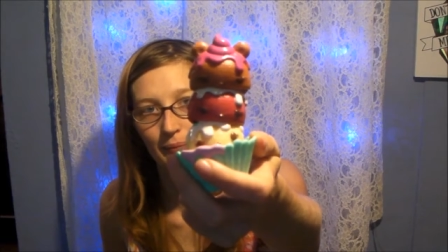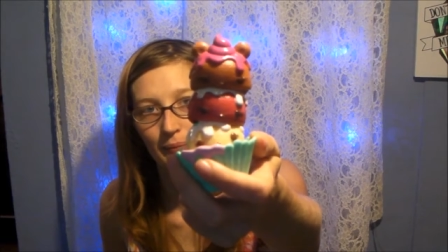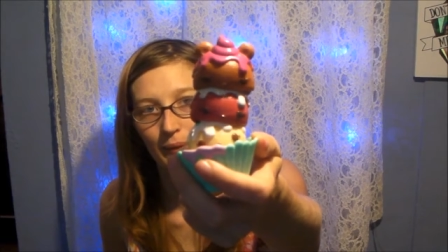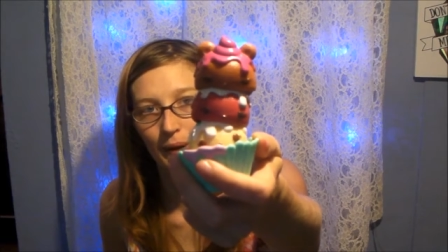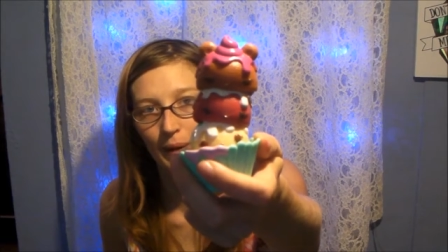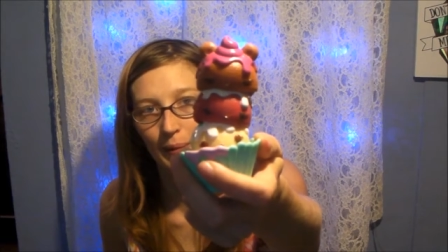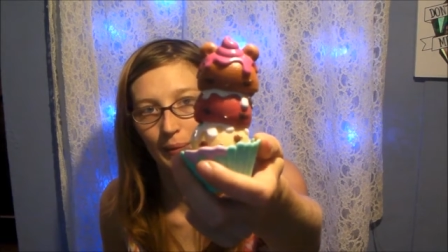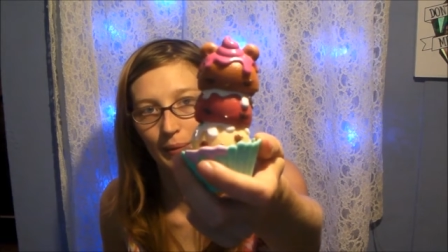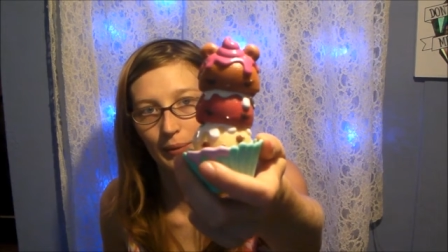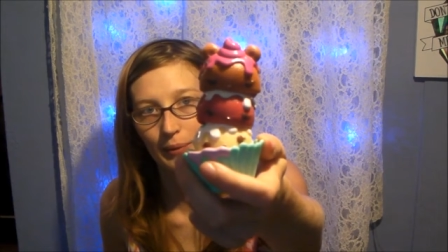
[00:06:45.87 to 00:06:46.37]

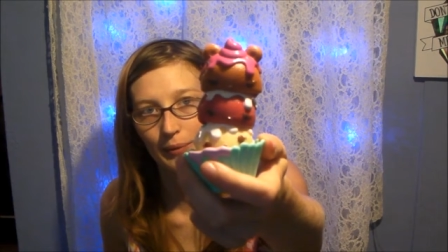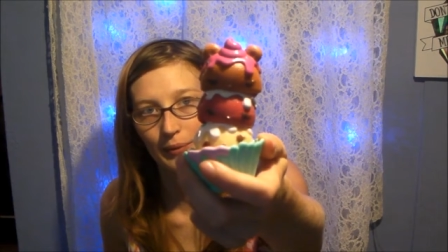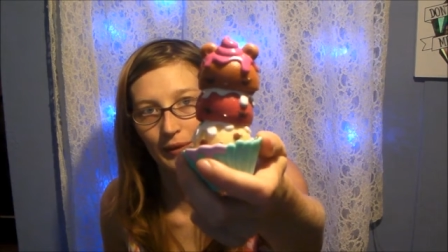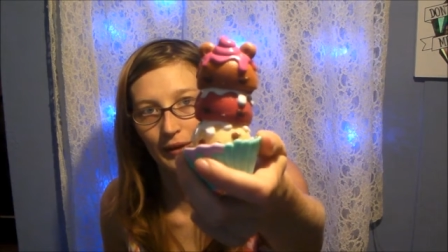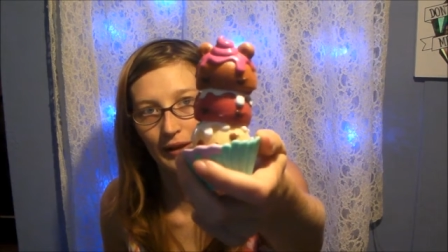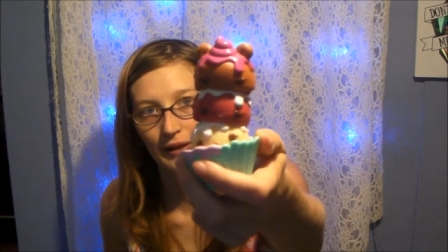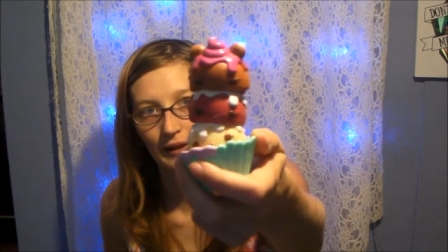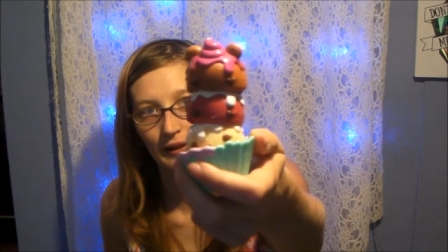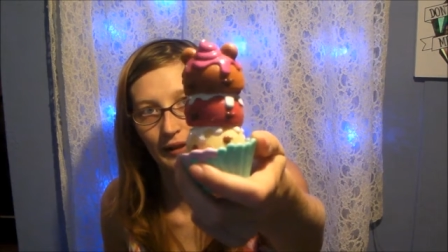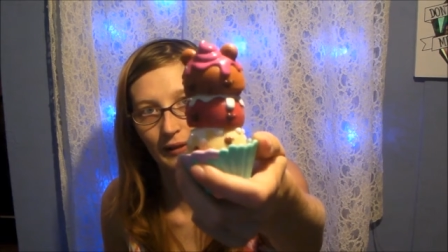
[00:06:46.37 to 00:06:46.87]
bubble
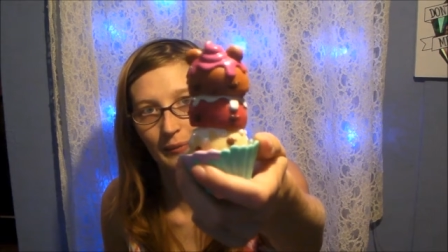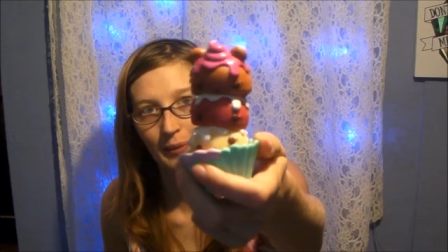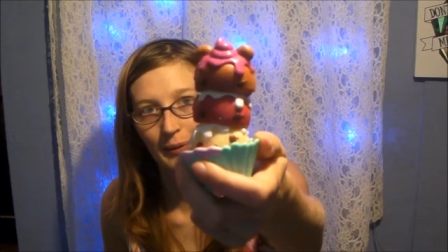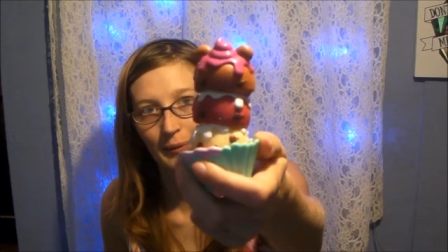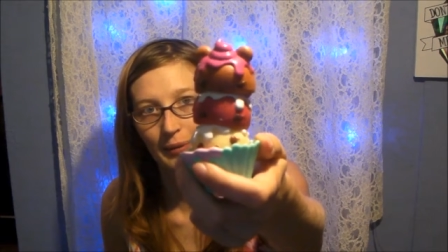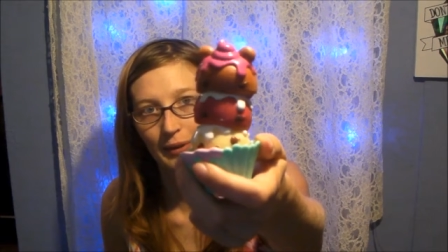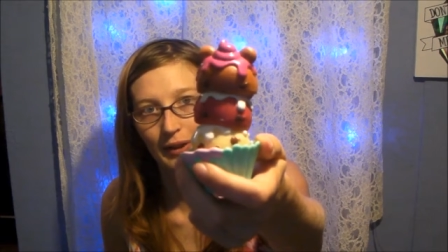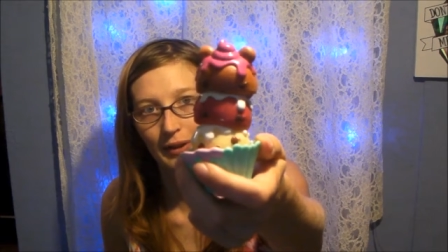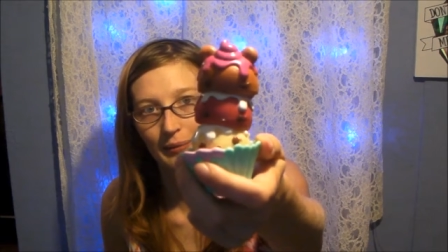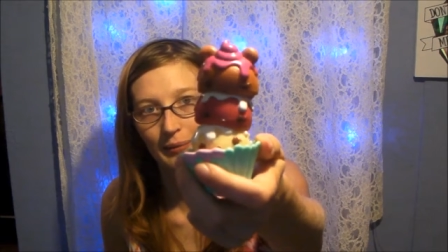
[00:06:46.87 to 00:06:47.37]
one, the
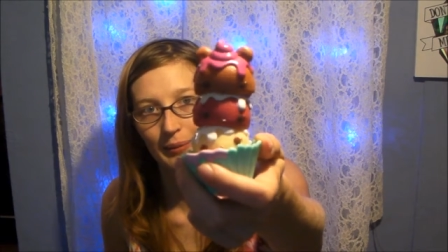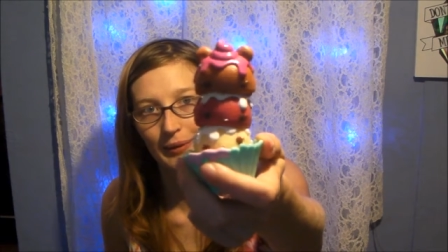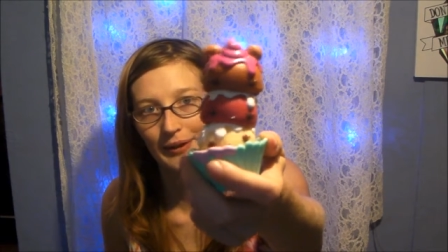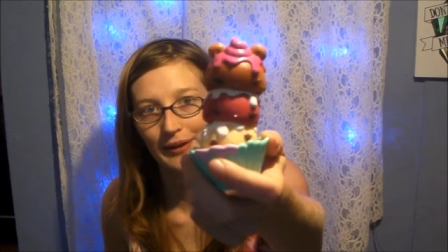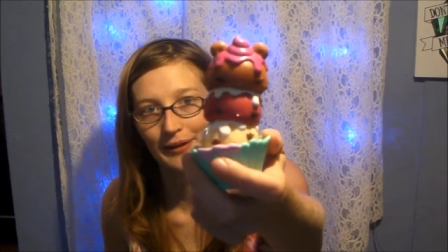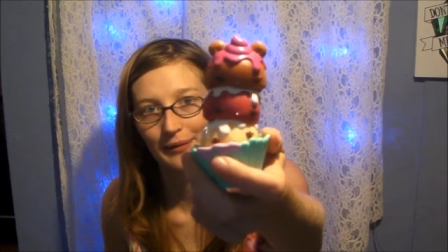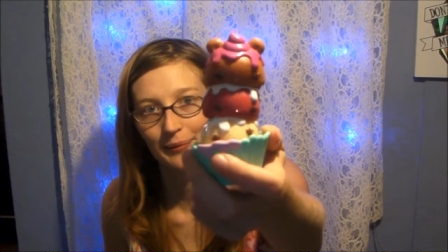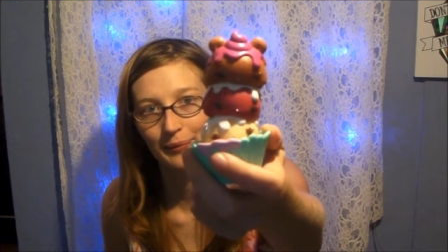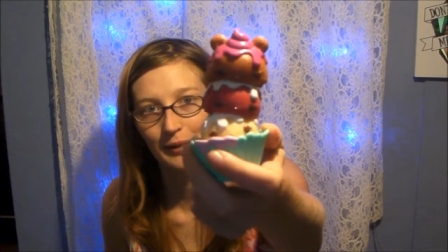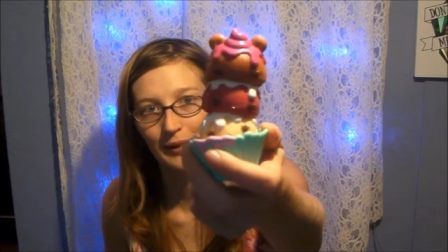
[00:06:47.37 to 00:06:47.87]
bubblegum one,